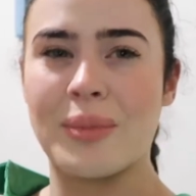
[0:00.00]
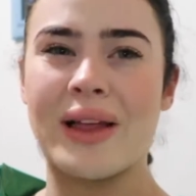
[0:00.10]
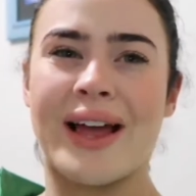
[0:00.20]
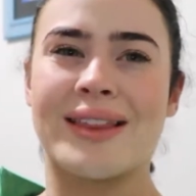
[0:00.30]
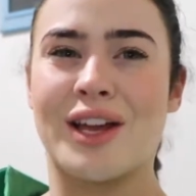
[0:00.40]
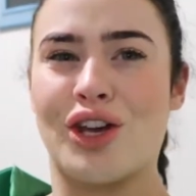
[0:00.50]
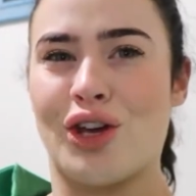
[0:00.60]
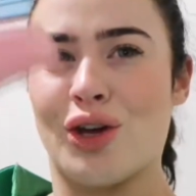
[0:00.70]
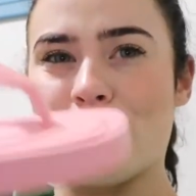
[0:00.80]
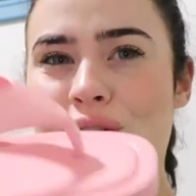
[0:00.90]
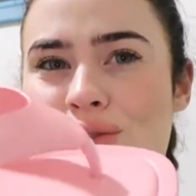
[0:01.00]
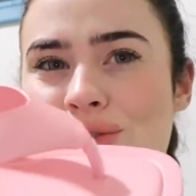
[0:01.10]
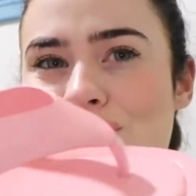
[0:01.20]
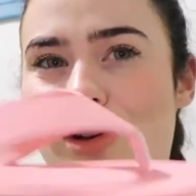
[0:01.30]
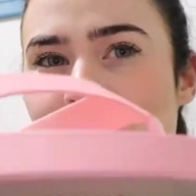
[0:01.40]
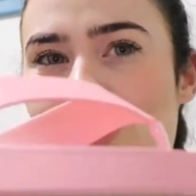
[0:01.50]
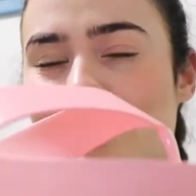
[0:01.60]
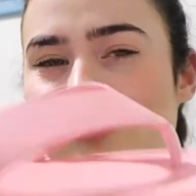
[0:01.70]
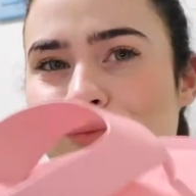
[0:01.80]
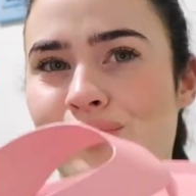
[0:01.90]
but like, they're cute ones, so
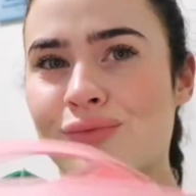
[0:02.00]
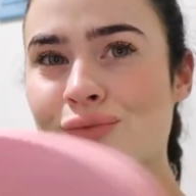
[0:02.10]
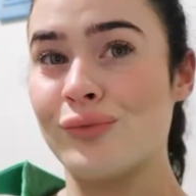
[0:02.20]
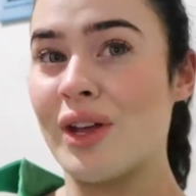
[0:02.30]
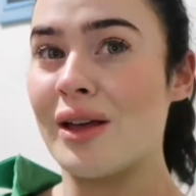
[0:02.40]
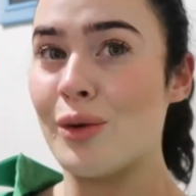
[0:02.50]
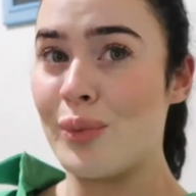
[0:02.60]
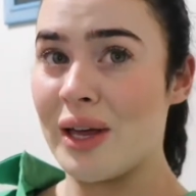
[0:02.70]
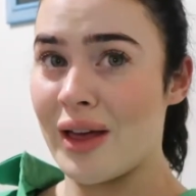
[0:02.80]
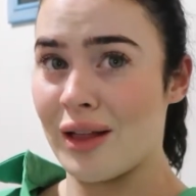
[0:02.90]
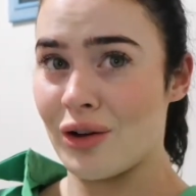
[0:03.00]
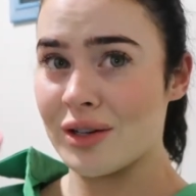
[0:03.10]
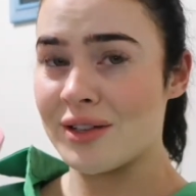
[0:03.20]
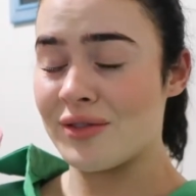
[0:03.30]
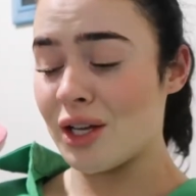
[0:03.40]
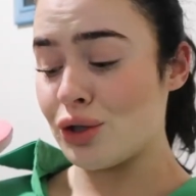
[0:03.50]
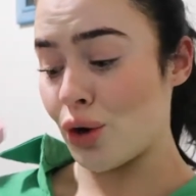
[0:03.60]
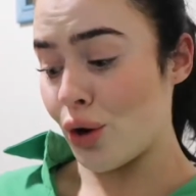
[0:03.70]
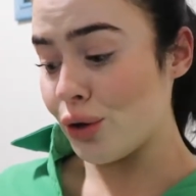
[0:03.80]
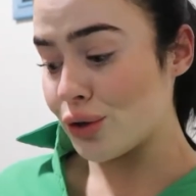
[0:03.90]
be their loss if they
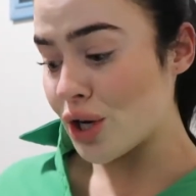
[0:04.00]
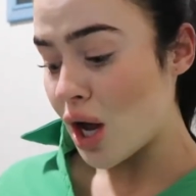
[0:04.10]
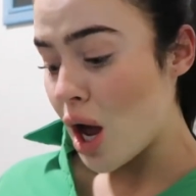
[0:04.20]
don't.